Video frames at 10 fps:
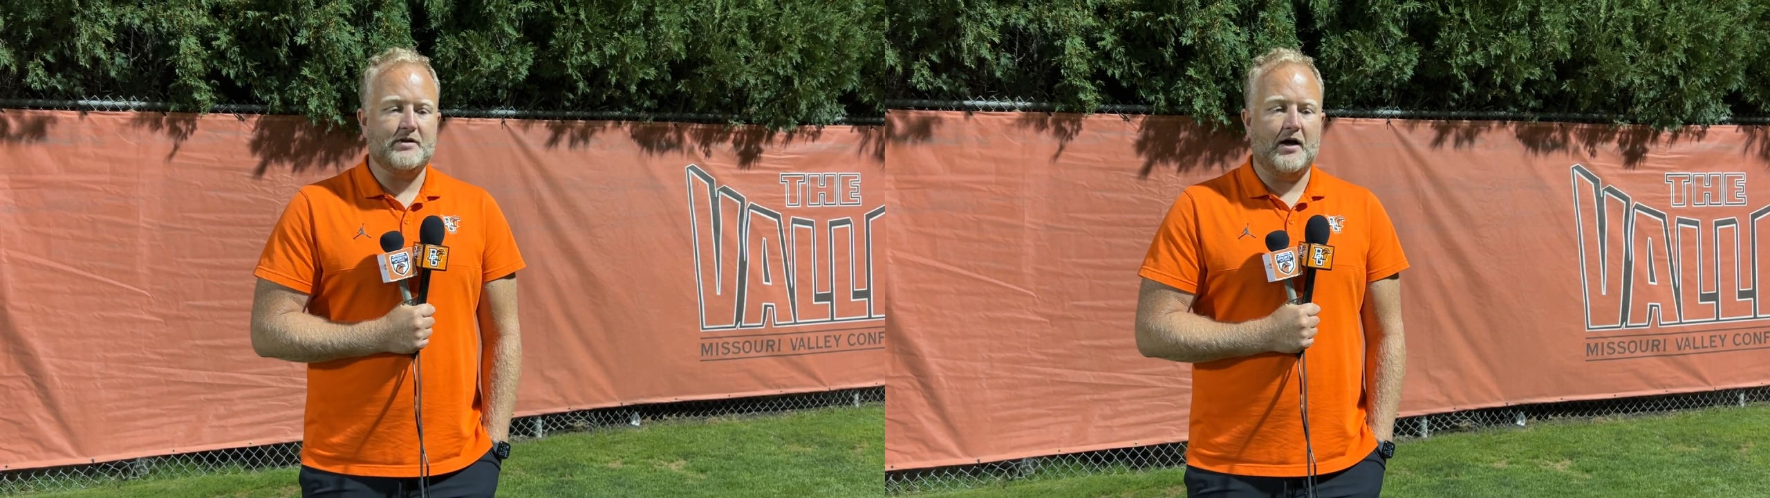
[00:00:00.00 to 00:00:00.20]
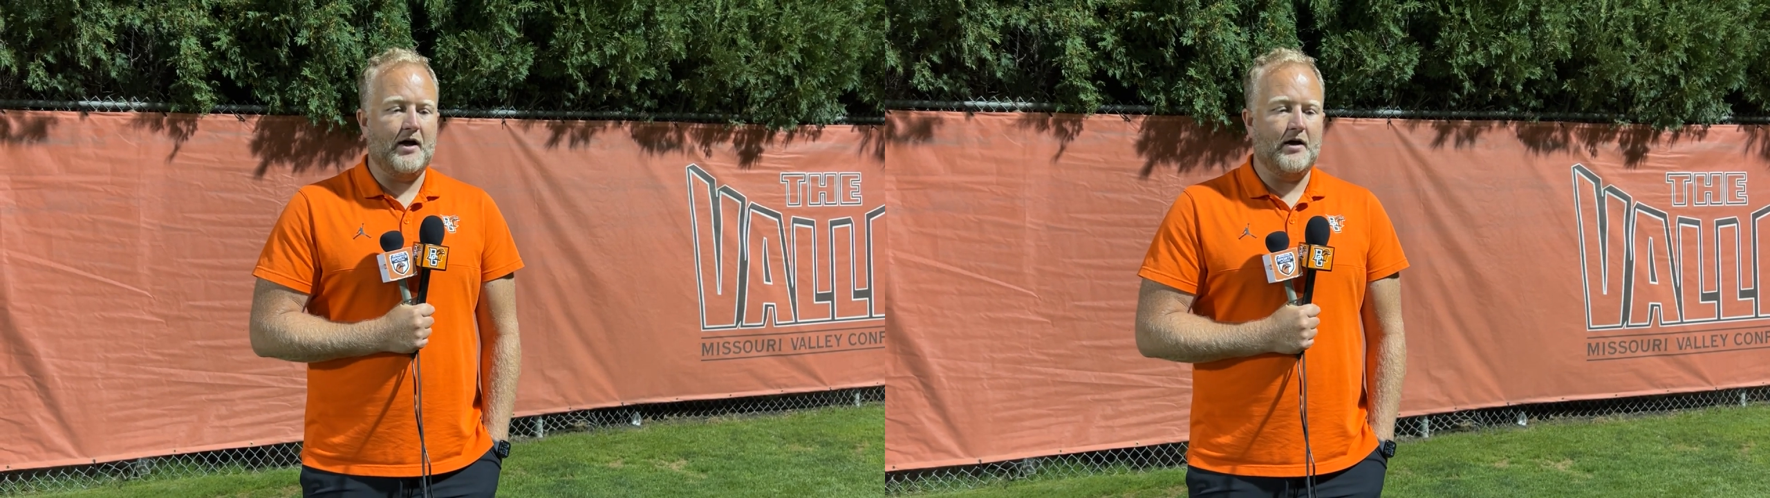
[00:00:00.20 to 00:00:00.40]

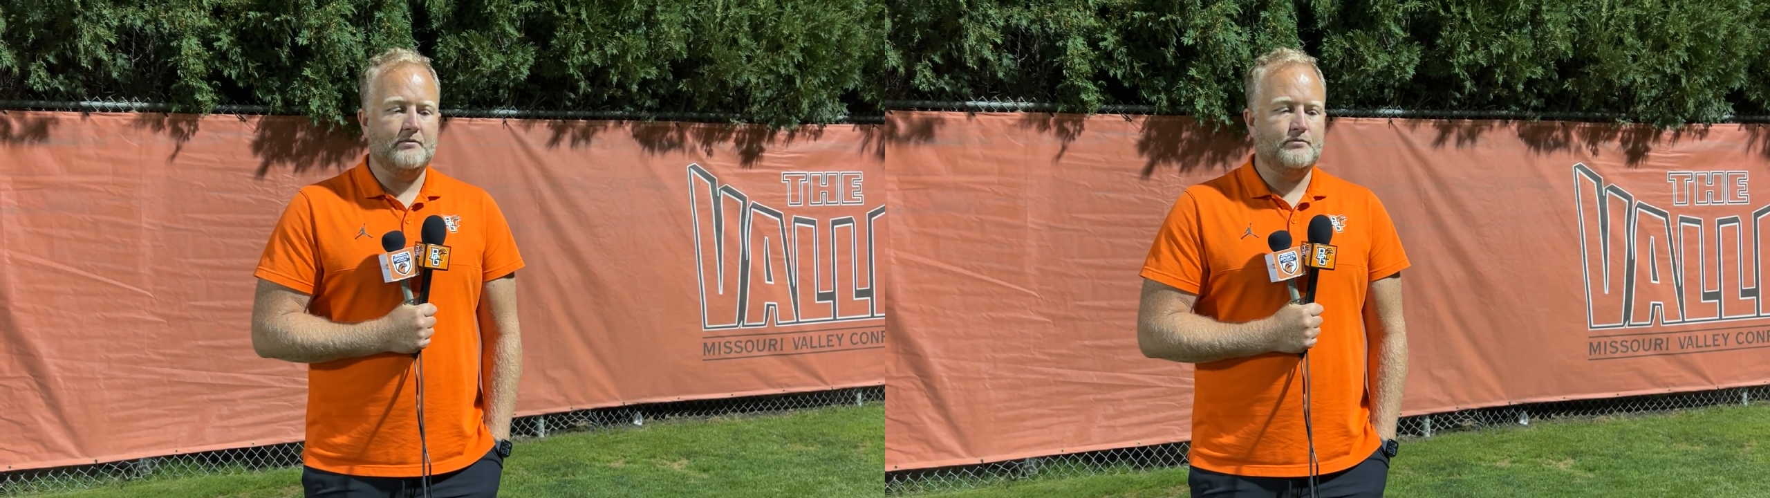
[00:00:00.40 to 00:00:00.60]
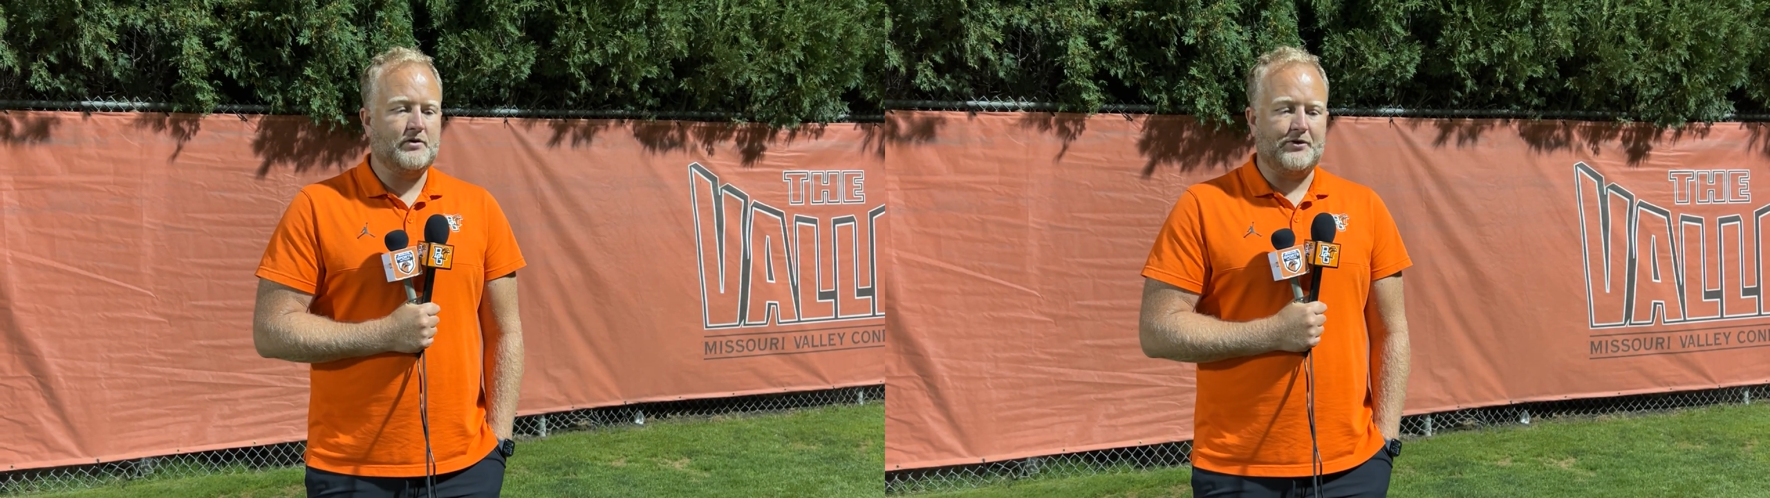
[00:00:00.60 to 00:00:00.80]
uh,
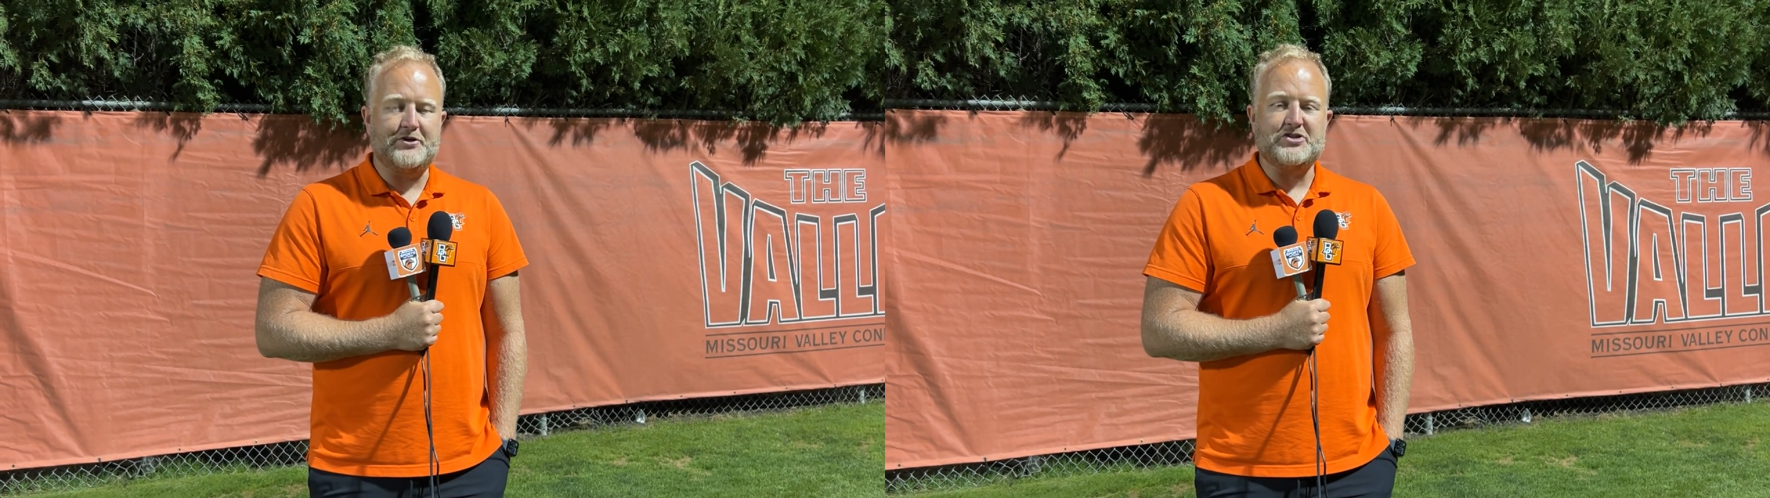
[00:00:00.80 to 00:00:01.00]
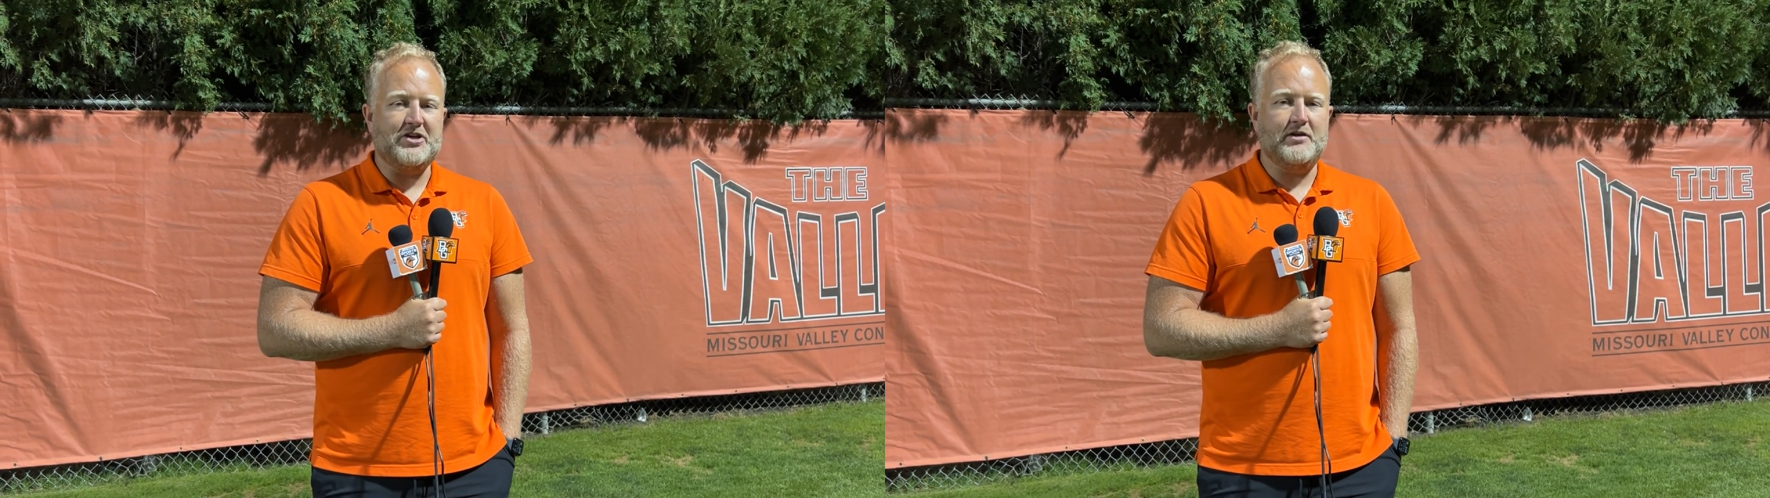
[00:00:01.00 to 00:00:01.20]
clean
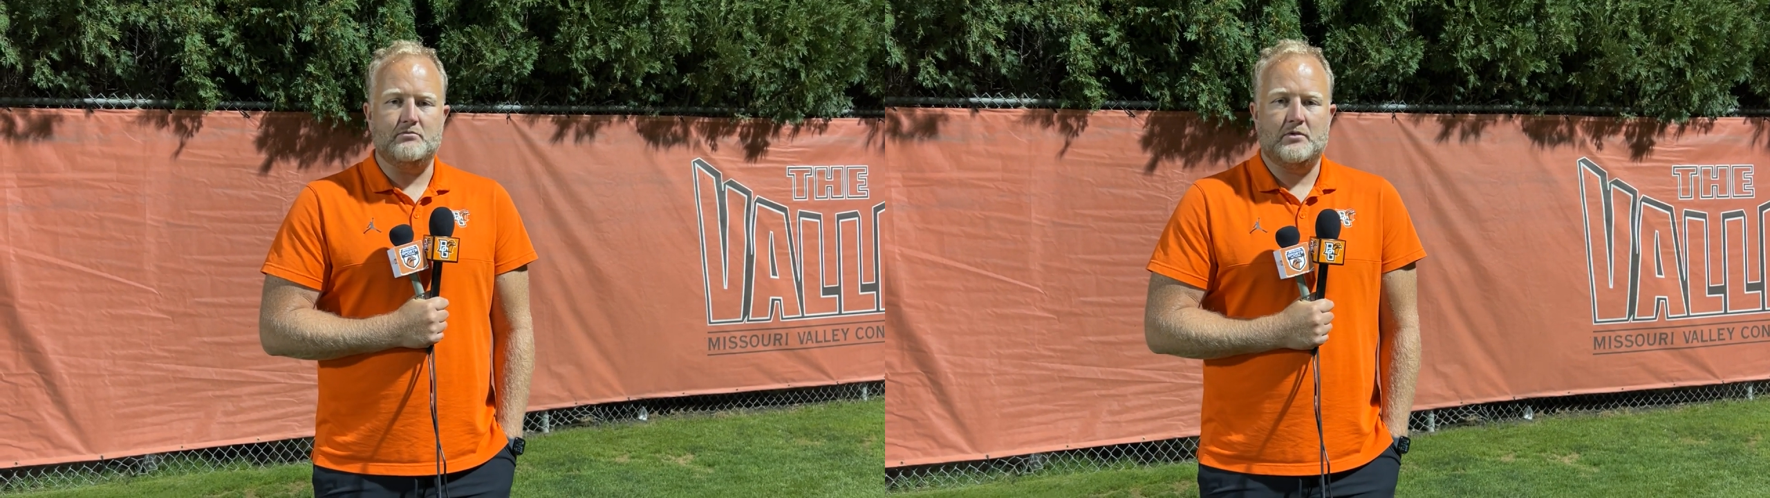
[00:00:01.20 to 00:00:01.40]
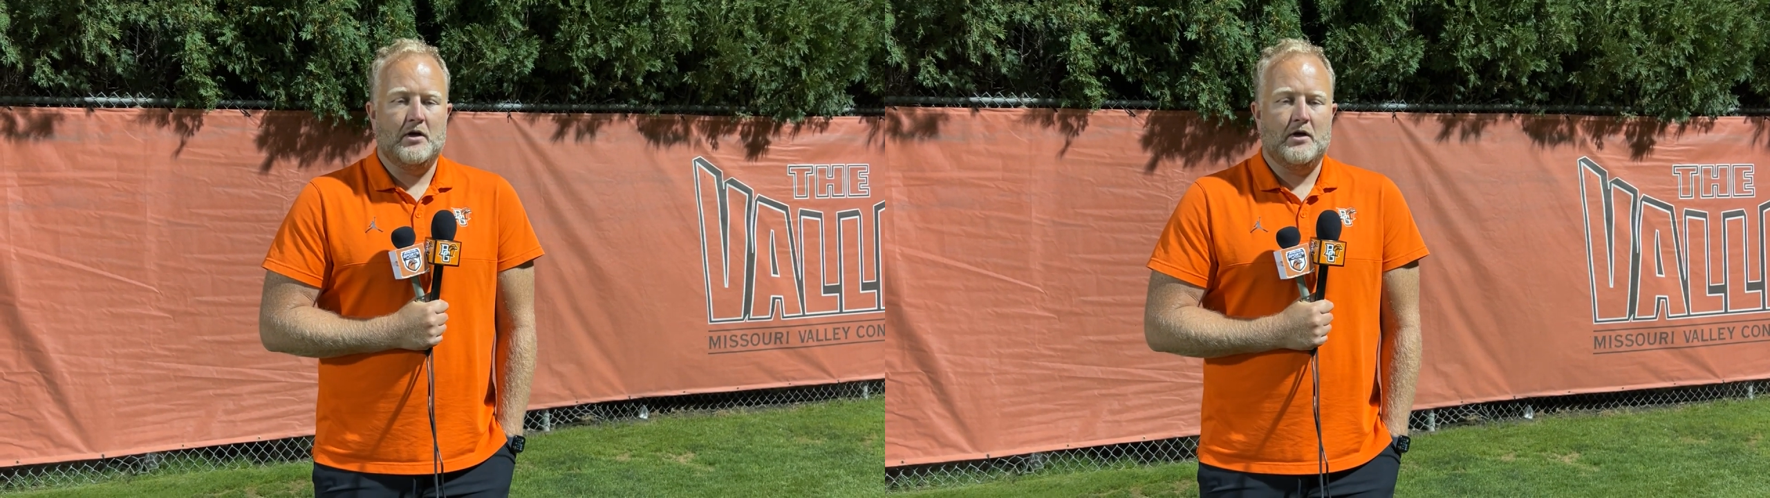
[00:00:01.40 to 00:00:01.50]
sheet.